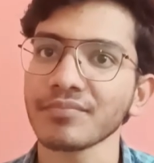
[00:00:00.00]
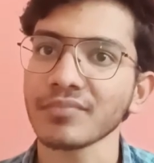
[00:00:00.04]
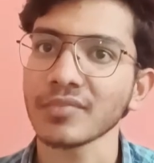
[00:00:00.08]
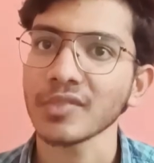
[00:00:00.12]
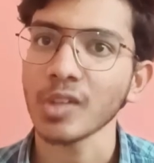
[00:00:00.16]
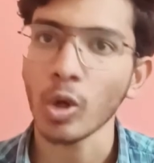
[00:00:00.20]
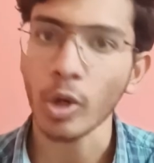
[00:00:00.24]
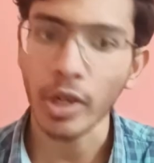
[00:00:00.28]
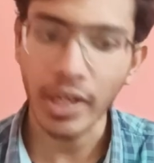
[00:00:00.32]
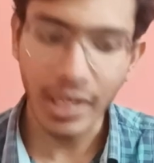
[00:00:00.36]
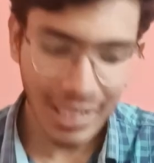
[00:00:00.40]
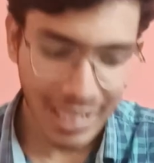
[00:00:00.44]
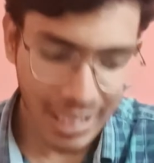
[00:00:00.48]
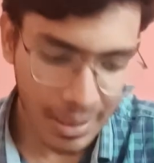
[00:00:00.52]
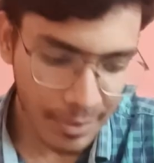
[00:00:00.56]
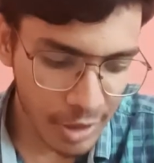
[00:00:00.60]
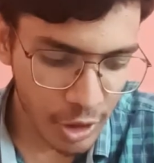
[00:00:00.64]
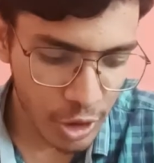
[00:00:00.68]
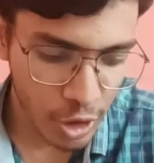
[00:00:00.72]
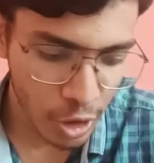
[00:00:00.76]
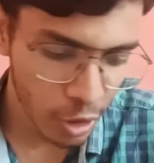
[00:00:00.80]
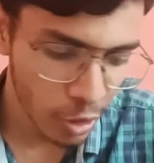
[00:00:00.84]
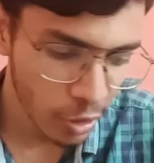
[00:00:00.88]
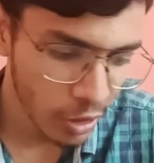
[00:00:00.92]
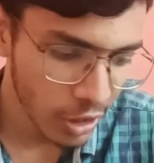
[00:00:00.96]
Okay, let me
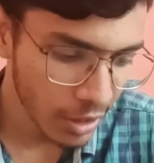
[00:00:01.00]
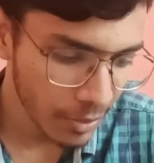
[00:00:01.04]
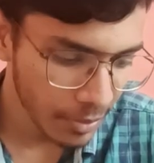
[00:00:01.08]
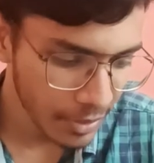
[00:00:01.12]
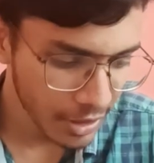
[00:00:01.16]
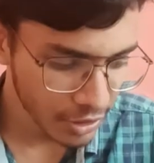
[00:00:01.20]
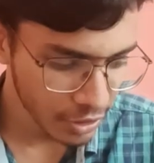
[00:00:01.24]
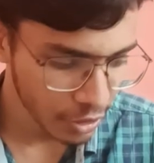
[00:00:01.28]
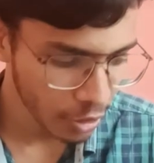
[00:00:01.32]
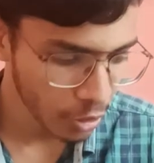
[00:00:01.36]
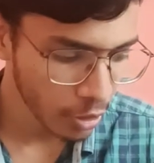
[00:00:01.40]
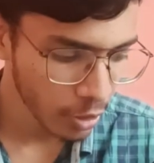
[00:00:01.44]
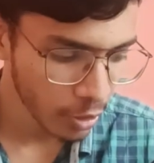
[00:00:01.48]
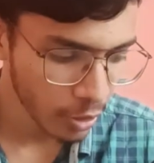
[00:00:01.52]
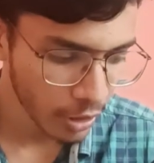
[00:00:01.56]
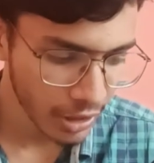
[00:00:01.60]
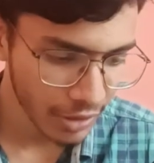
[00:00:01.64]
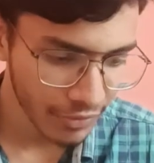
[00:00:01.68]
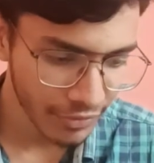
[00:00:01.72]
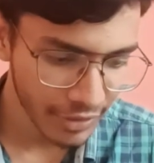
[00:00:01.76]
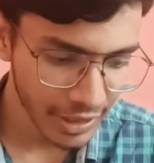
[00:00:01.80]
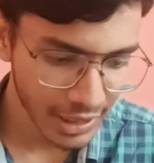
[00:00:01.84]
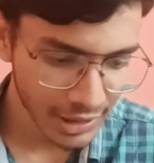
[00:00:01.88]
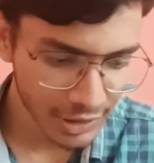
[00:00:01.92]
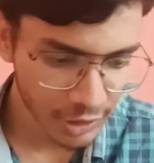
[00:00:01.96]
show you in
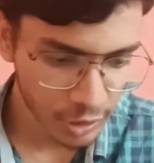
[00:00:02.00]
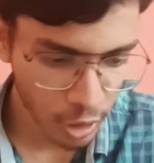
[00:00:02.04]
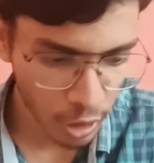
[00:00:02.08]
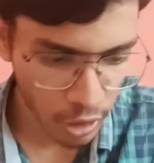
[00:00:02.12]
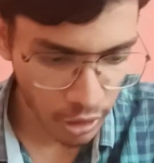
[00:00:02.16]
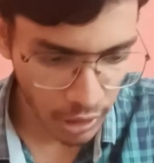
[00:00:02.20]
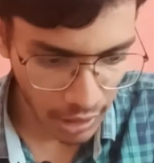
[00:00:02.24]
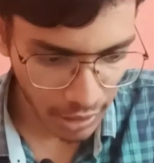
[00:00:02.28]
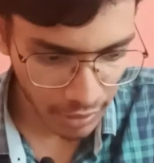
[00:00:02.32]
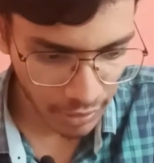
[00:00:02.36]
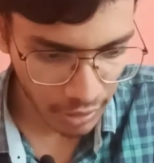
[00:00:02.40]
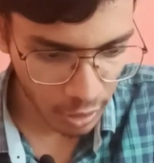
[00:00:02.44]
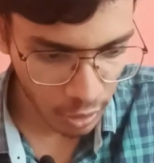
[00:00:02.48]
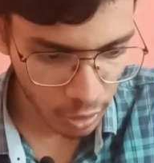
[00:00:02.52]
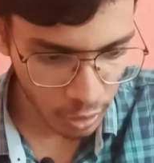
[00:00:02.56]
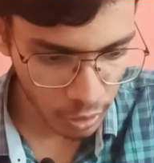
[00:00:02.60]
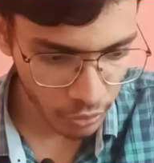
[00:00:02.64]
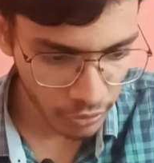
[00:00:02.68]
VS Code. I will go to